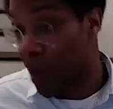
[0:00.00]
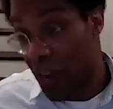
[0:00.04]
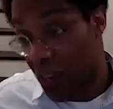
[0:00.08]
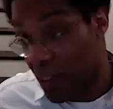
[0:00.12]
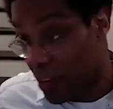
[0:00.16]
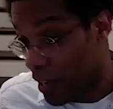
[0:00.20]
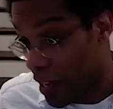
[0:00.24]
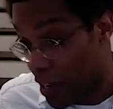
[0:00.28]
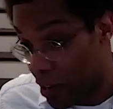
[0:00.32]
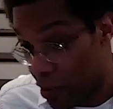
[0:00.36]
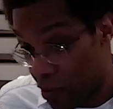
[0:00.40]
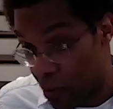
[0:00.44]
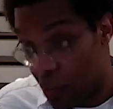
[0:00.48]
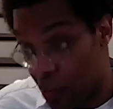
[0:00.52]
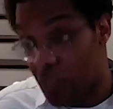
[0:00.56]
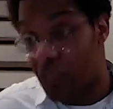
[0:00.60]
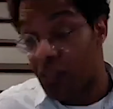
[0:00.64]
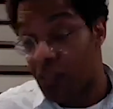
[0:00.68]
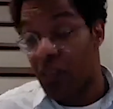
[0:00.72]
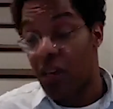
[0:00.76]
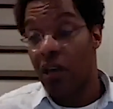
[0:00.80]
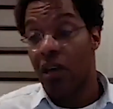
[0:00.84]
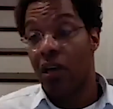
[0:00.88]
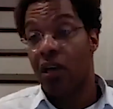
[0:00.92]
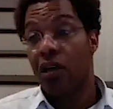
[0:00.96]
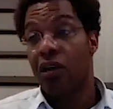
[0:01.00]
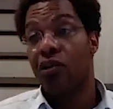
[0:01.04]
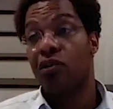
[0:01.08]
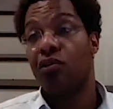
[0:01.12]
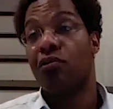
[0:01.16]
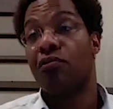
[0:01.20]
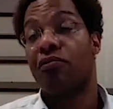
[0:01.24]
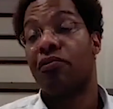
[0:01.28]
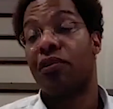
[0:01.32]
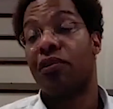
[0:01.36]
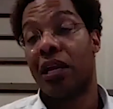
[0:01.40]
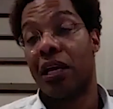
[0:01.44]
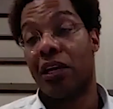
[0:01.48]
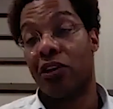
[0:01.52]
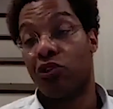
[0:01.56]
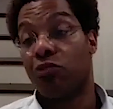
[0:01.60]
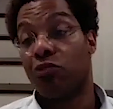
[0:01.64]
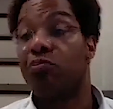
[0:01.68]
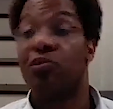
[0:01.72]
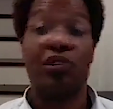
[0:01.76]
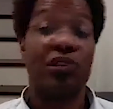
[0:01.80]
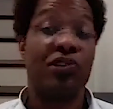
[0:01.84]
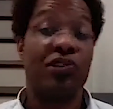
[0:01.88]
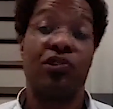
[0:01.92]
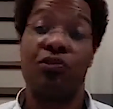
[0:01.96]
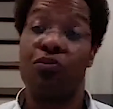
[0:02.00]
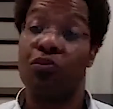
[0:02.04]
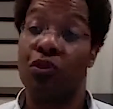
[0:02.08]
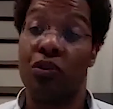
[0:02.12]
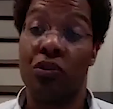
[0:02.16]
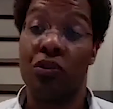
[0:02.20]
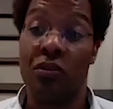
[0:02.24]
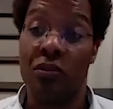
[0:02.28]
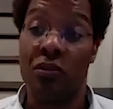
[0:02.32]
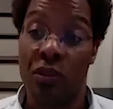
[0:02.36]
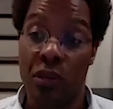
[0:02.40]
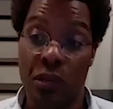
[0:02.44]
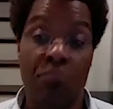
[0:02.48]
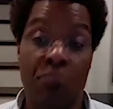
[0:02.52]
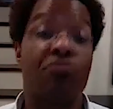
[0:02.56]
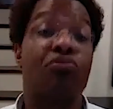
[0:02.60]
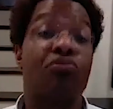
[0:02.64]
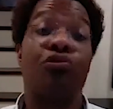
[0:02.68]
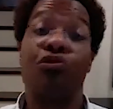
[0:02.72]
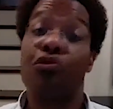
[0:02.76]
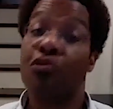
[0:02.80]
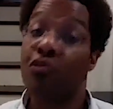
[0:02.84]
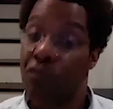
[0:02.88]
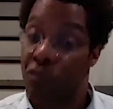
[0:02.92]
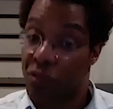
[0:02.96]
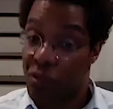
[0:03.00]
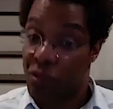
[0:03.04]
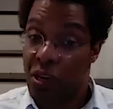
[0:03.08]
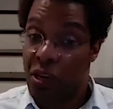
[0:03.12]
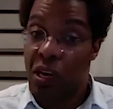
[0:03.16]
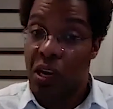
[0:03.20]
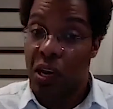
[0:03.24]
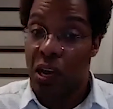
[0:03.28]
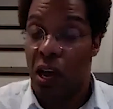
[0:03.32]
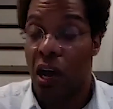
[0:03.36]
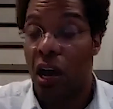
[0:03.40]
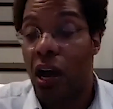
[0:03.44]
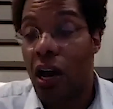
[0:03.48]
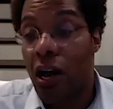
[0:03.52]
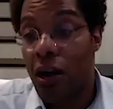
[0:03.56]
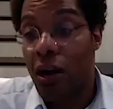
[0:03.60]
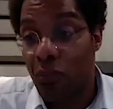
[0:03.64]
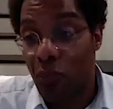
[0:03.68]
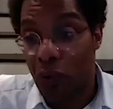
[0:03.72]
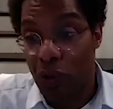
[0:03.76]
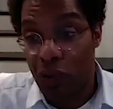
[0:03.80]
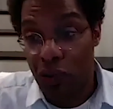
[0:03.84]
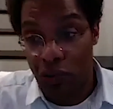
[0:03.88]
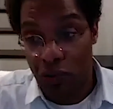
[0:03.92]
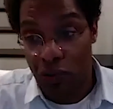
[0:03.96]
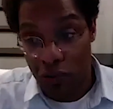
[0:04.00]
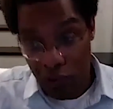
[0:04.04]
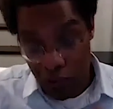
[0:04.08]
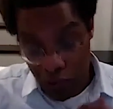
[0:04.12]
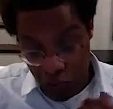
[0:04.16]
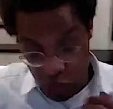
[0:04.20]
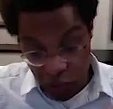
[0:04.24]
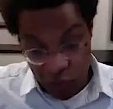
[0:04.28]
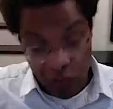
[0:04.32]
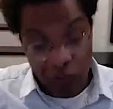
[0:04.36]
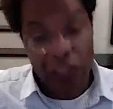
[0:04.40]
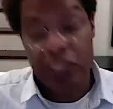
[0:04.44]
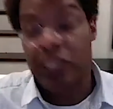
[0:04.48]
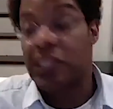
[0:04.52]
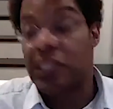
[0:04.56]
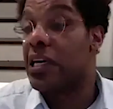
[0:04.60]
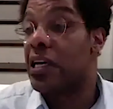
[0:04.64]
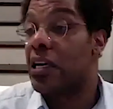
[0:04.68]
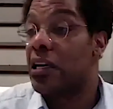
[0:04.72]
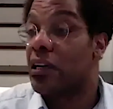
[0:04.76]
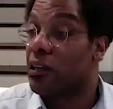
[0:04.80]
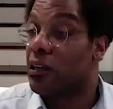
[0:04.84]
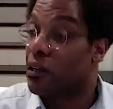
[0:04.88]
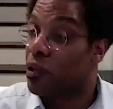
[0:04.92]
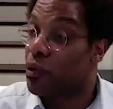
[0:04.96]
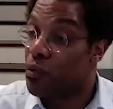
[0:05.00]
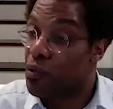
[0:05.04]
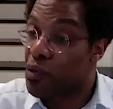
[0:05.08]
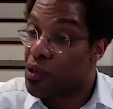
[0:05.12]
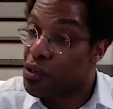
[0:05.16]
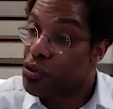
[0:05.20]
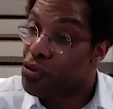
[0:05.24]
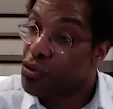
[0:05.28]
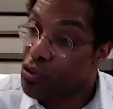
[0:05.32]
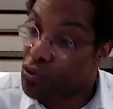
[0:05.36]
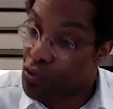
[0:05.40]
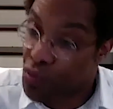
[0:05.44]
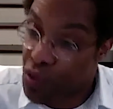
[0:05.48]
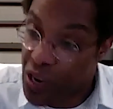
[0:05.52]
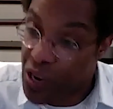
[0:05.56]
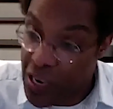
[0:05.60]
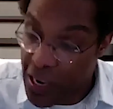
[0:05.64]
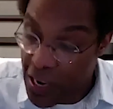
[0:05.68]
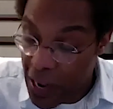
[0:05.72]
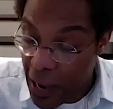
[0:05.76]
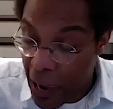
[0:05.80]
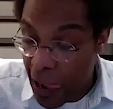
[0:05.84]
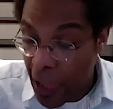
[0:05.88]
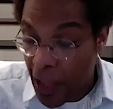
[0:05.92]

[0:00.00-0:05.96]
the lender because your financial position would improve when you're servicing debt at a lower interest rate,